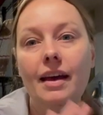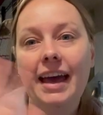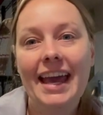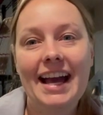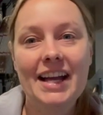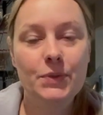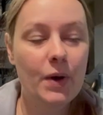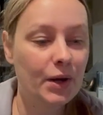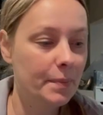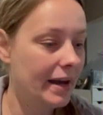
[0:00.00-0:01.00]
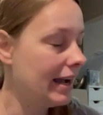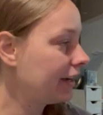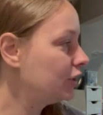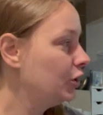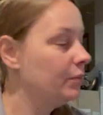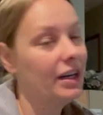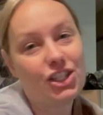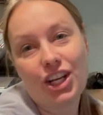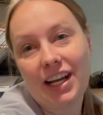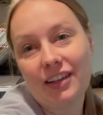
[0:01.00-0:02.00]
Hey guys, welcome back to my
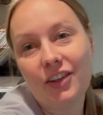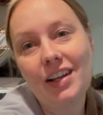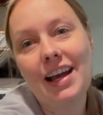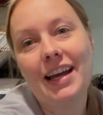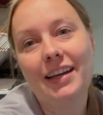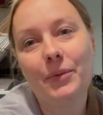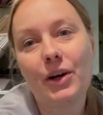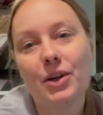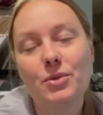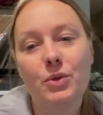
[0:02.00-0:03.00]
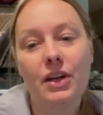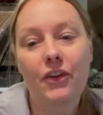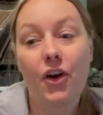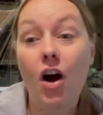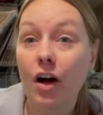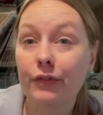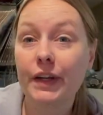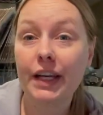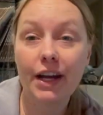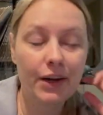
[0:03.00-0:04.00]
channel and welcome to another haul
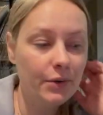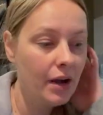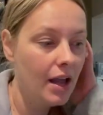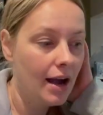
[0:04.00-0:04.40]
video.